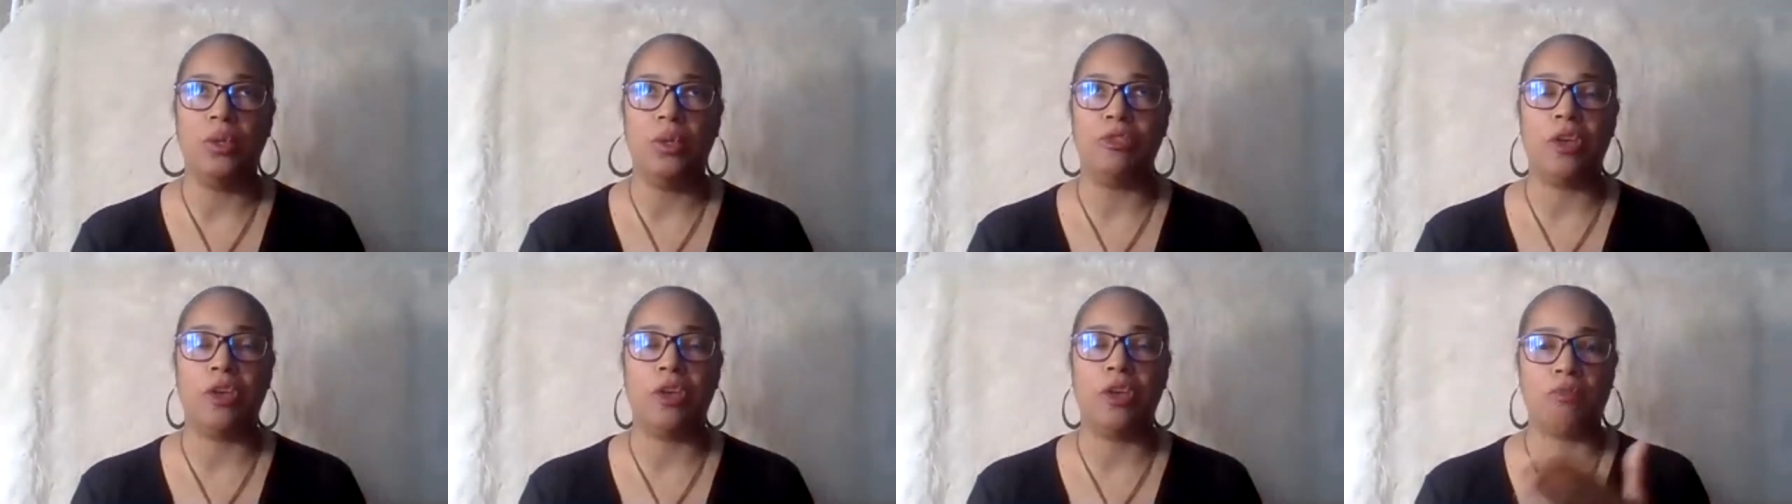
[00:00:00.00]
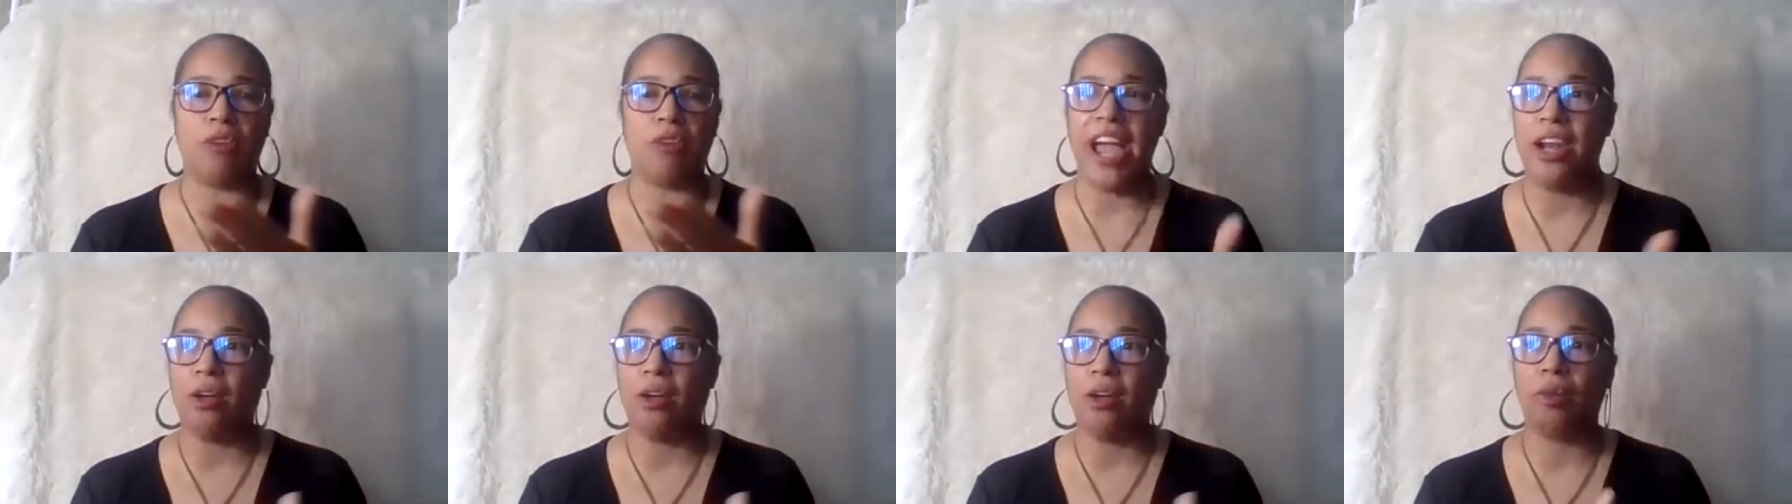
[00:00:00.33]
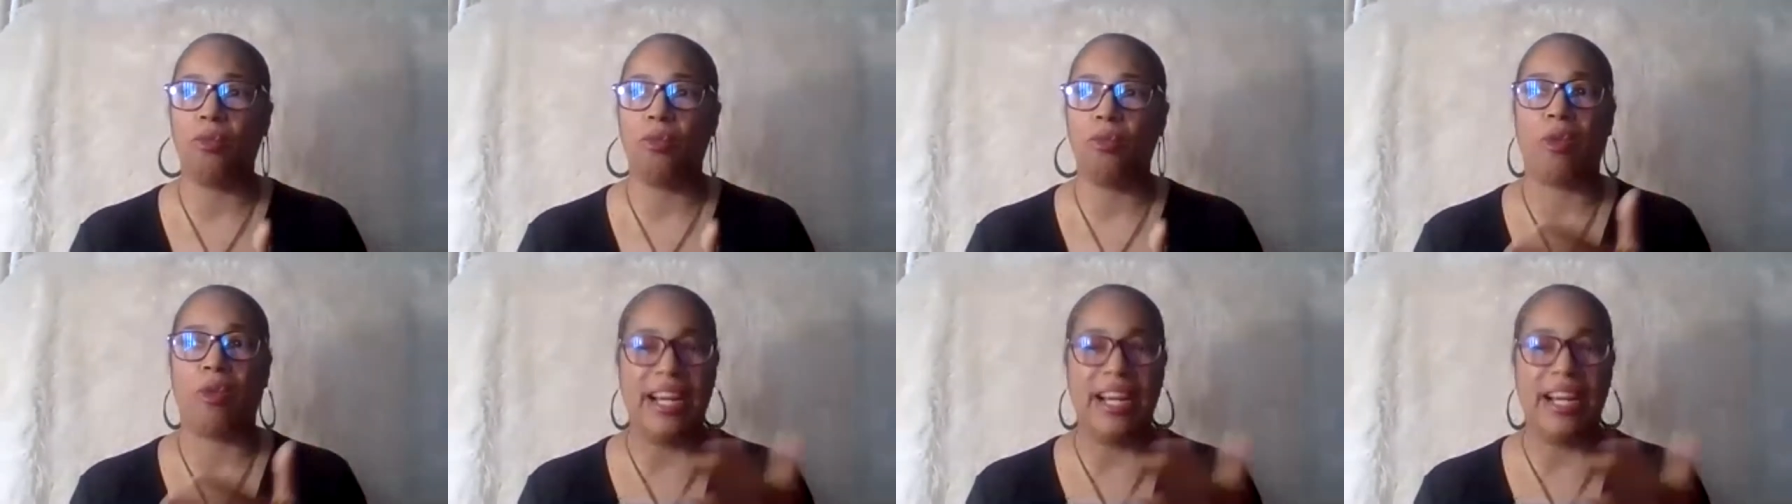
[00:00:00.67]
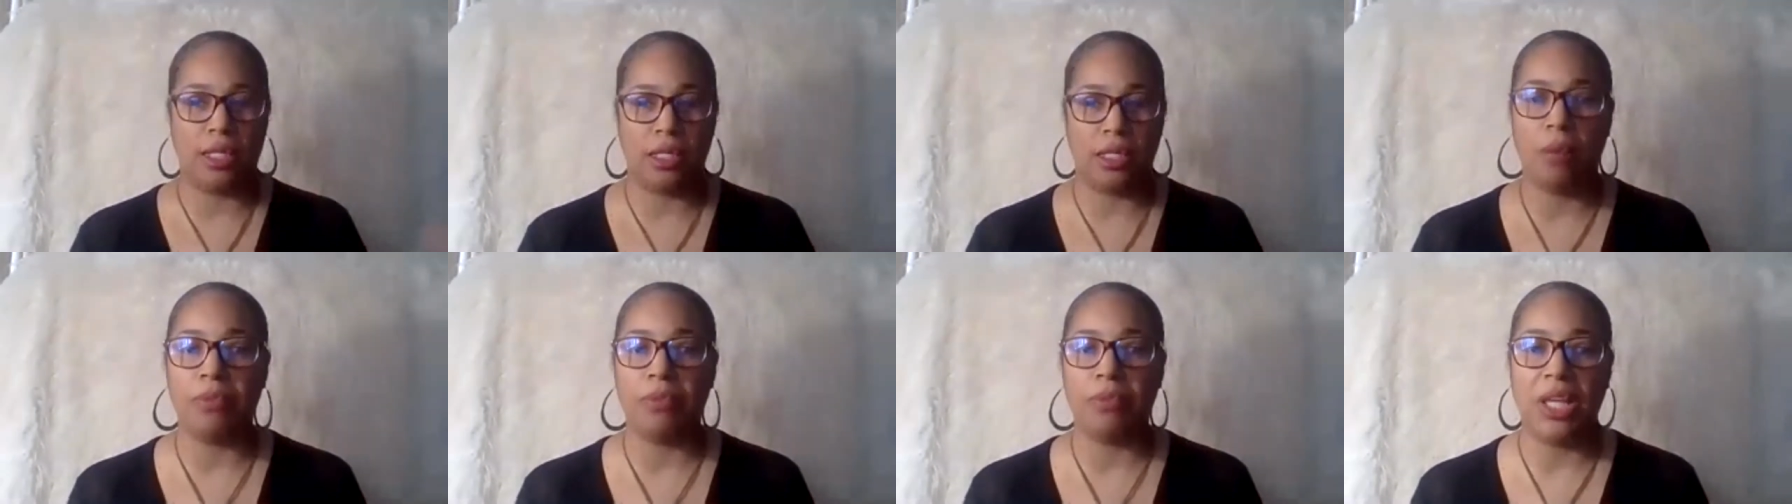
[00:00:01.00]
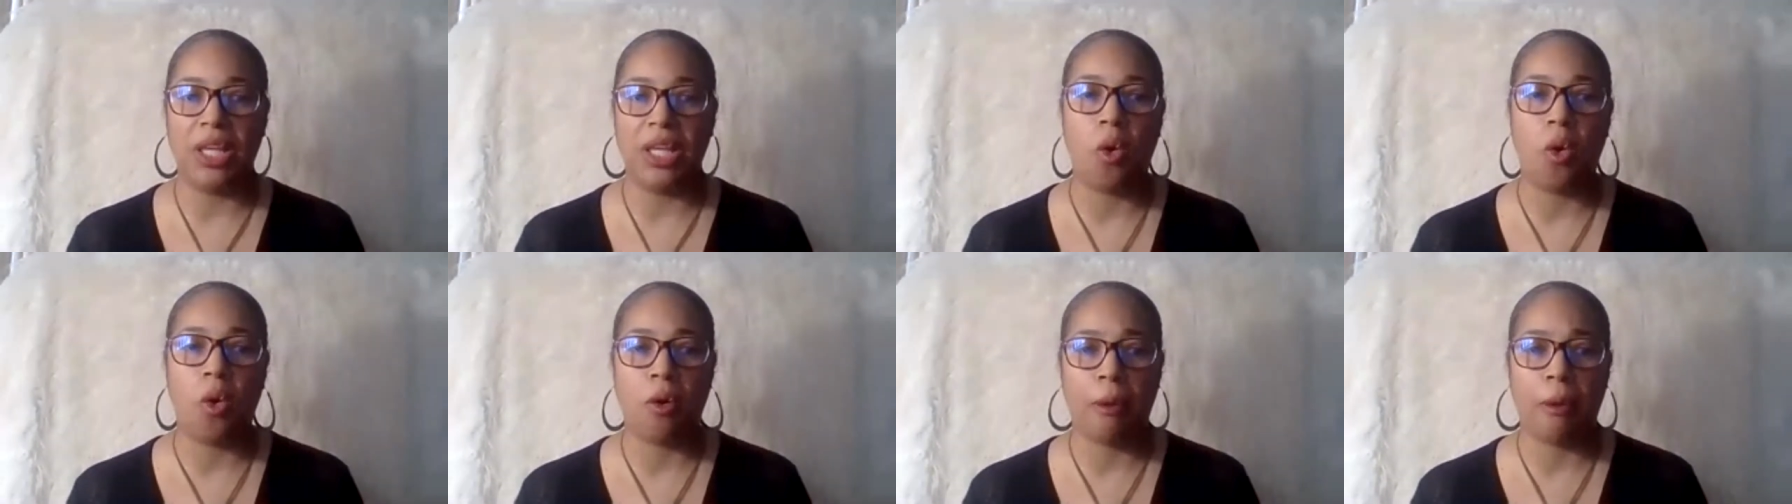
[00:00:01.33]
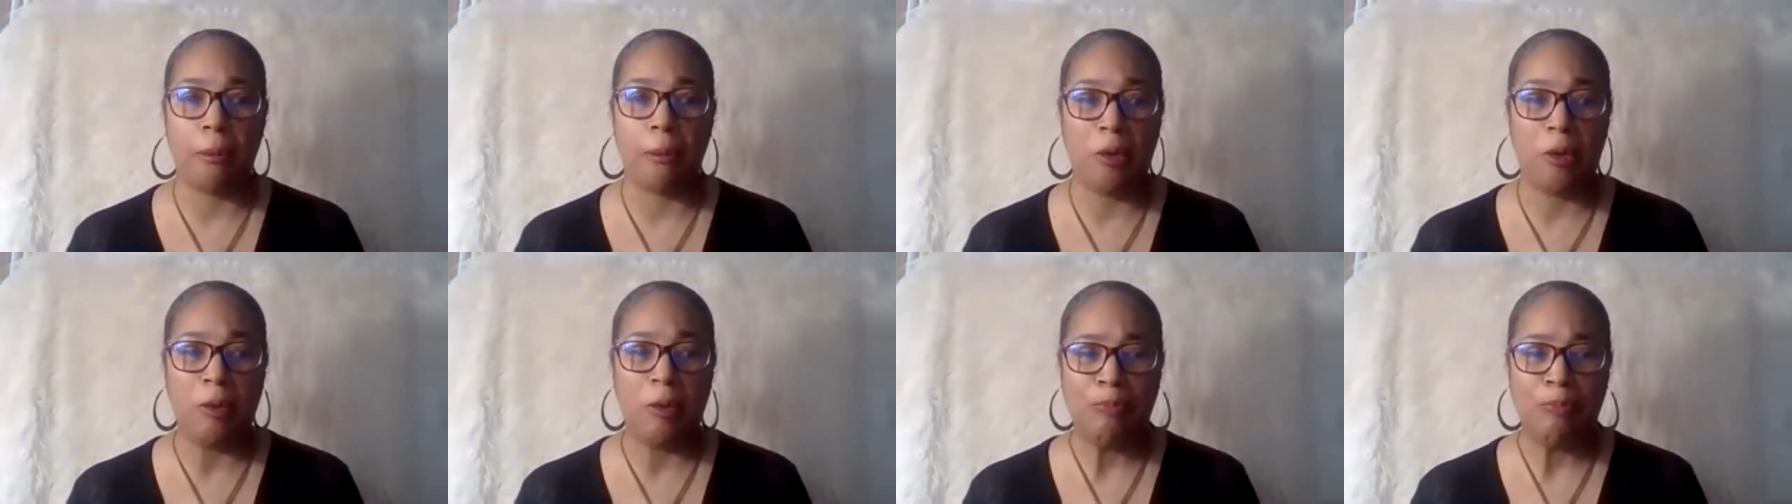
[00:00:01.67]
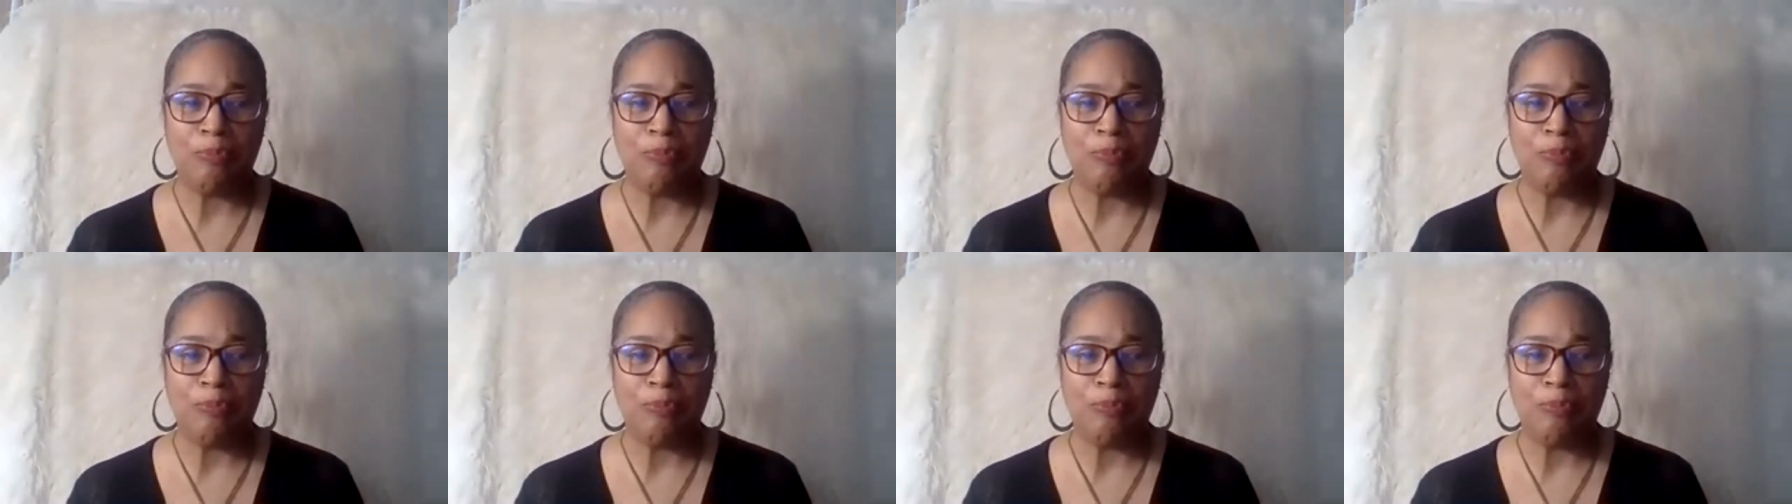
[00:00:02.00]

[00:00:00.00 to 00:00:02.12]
you're a writer, write something horrible.